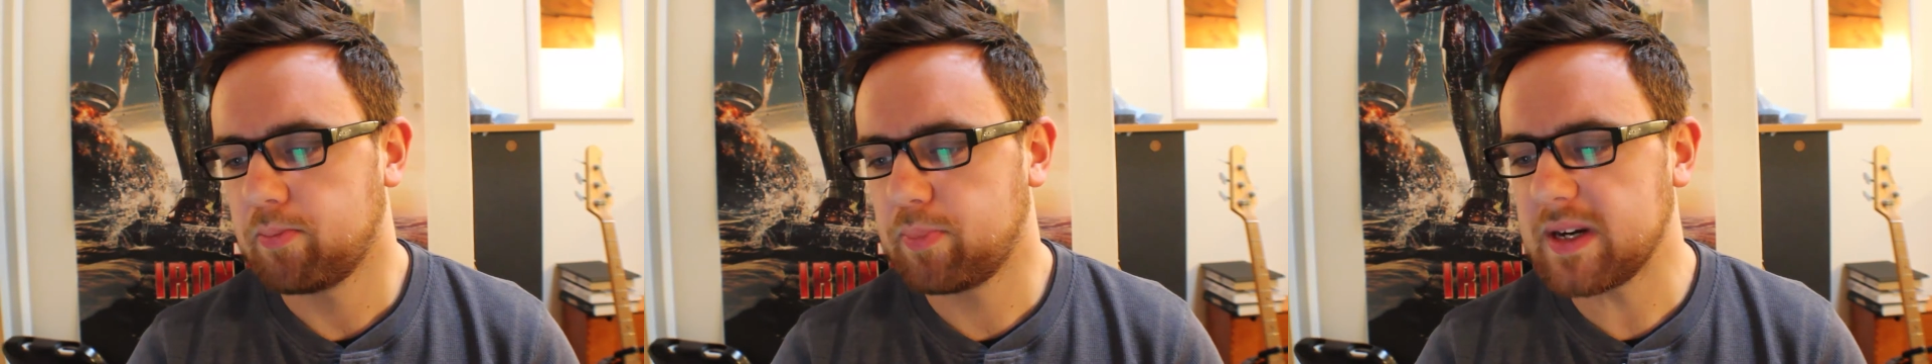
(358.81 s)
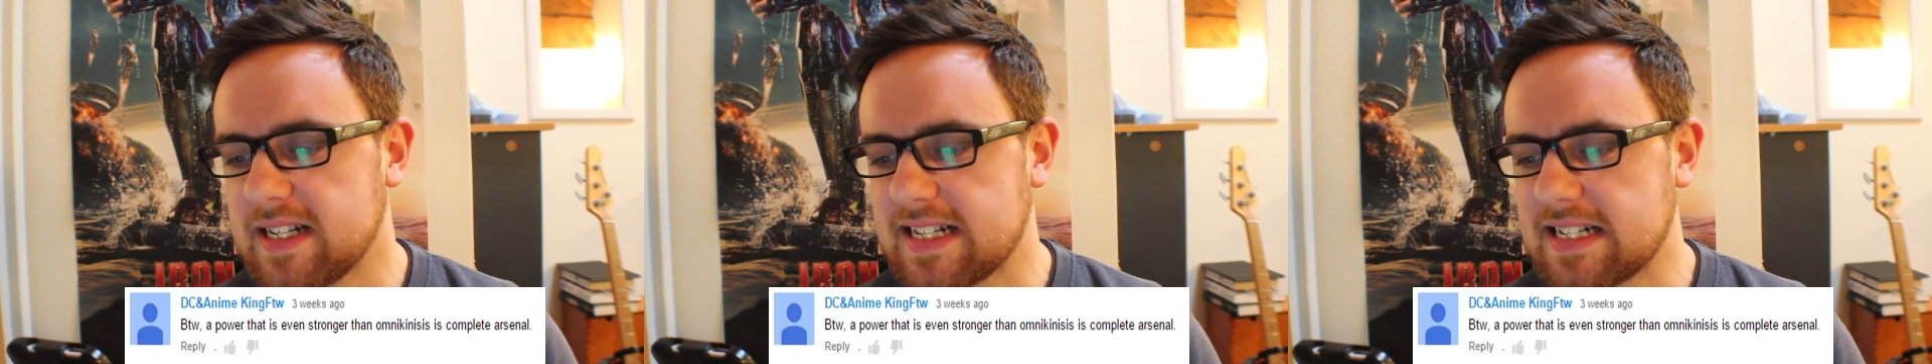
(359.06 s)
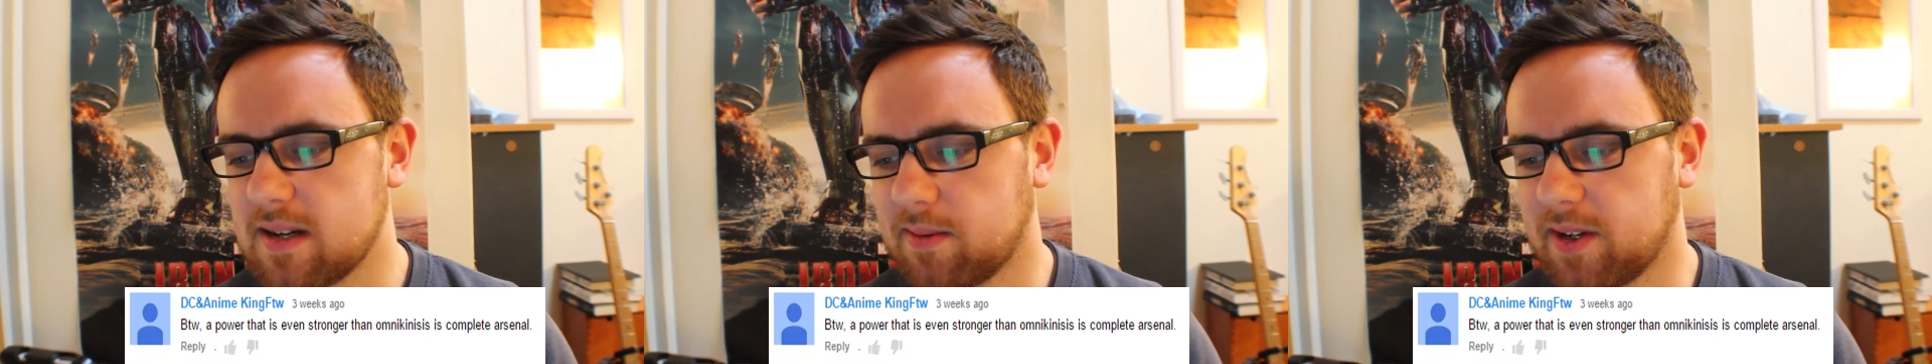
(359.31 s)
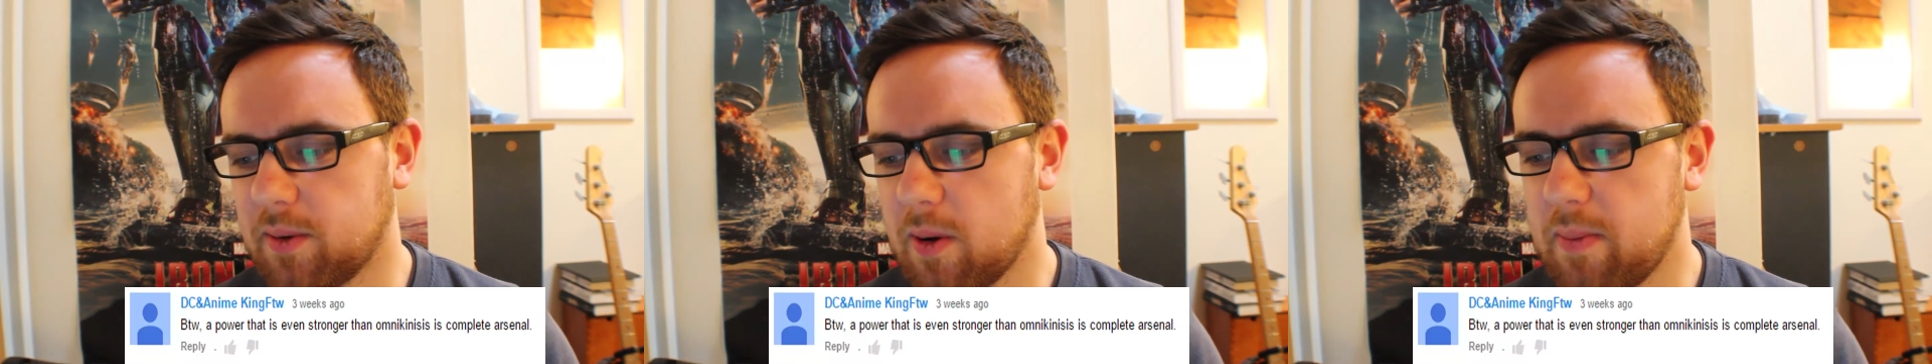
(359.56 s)

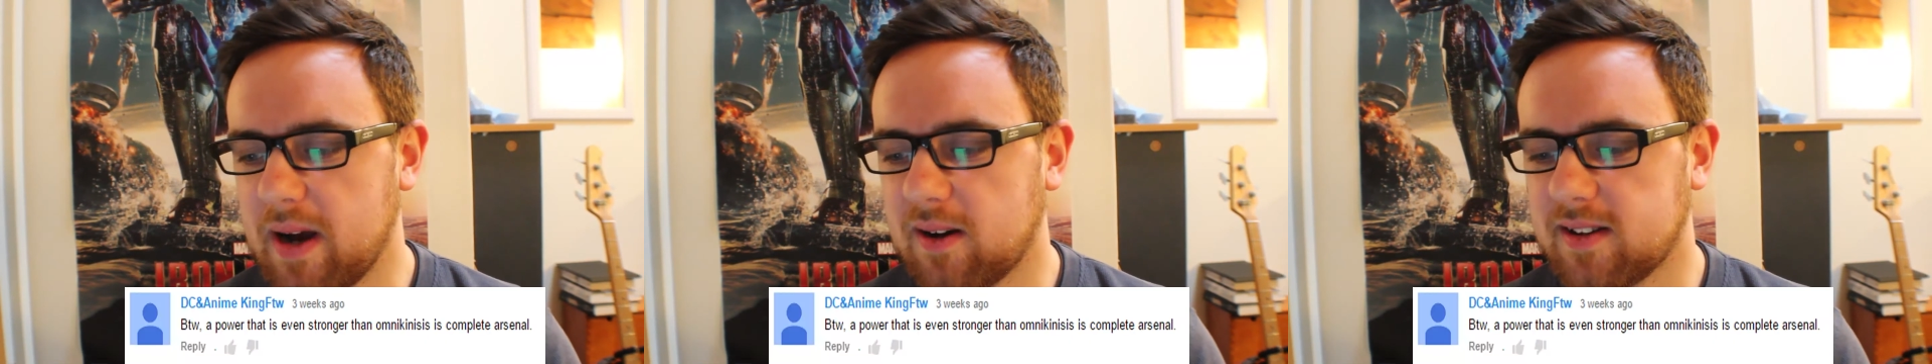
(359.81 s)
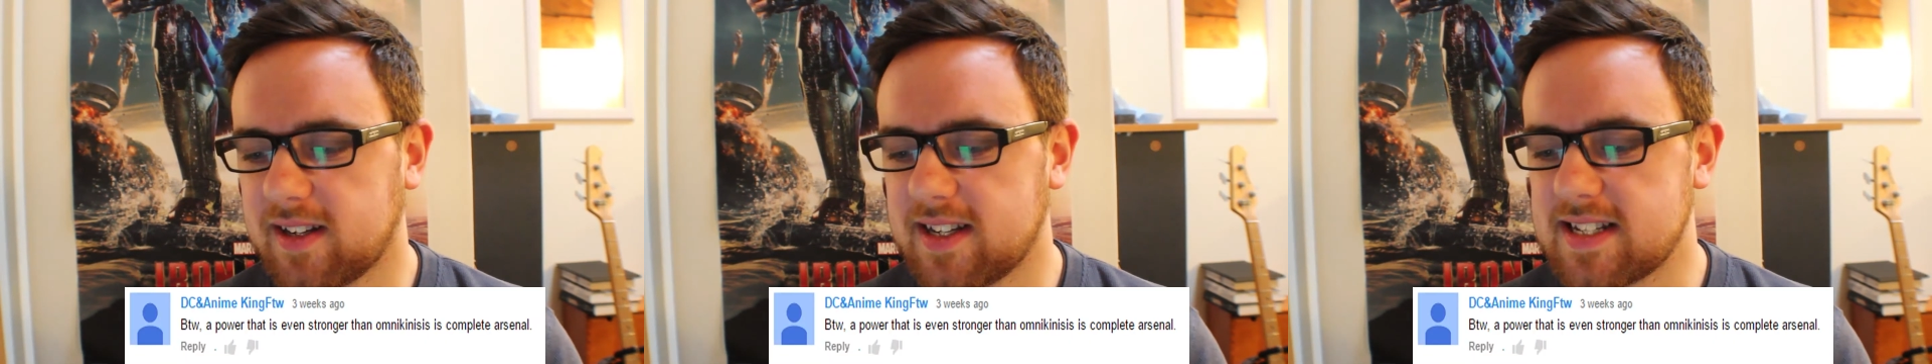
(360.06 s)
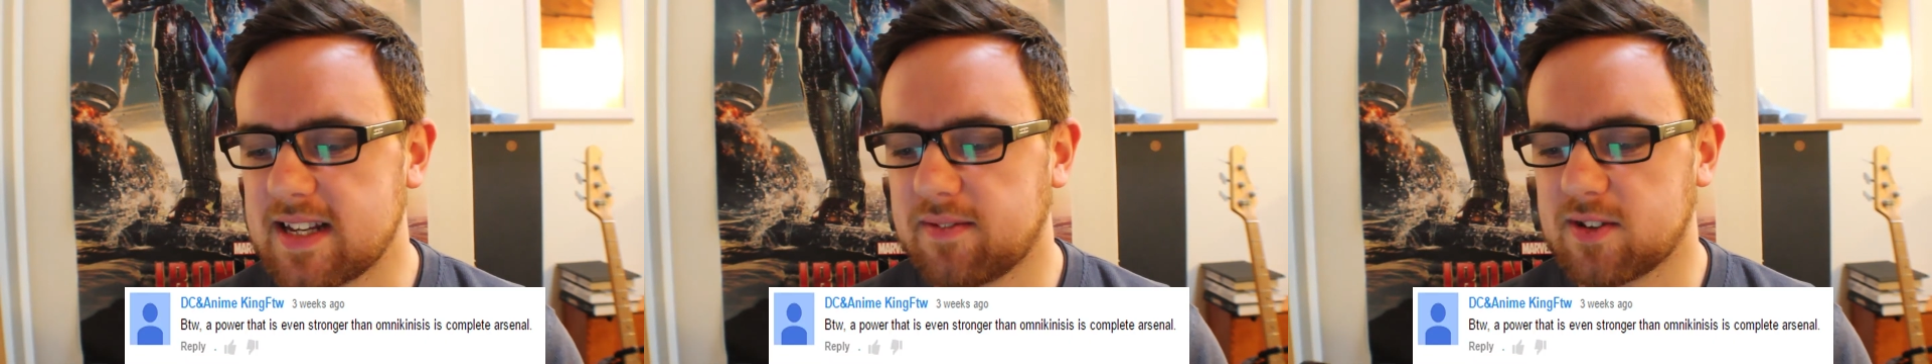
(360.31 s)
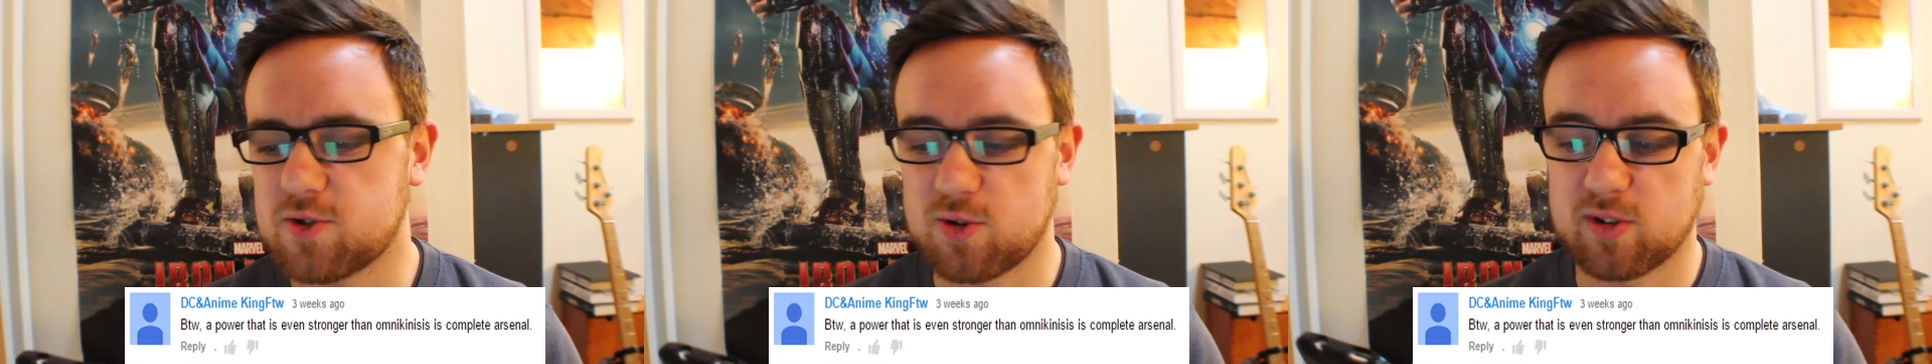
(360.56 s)
"BTW, a power that is
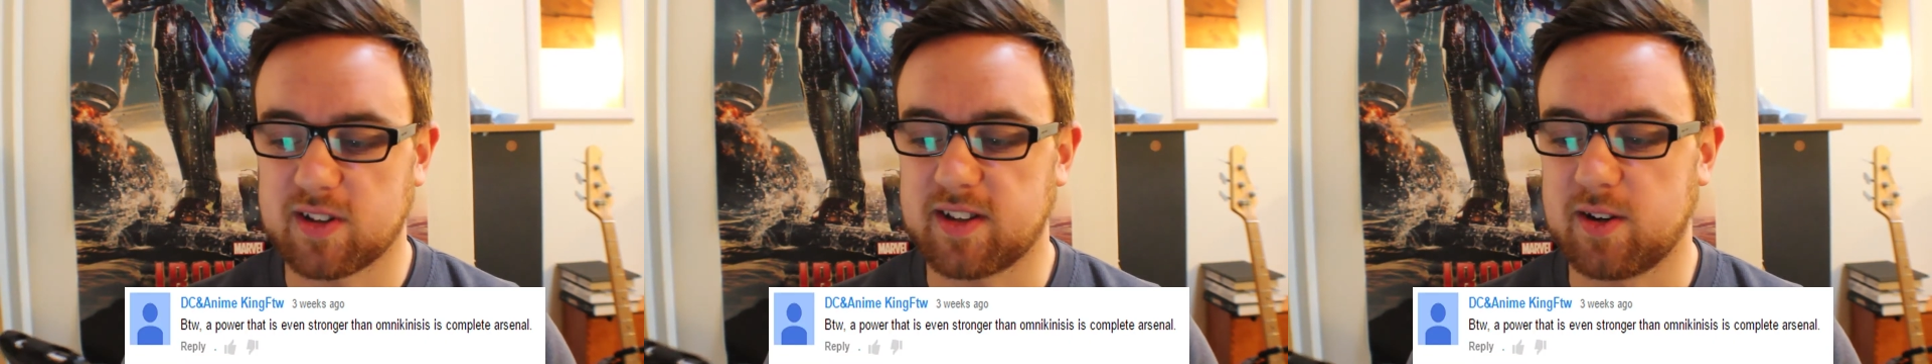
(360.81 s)
even stronger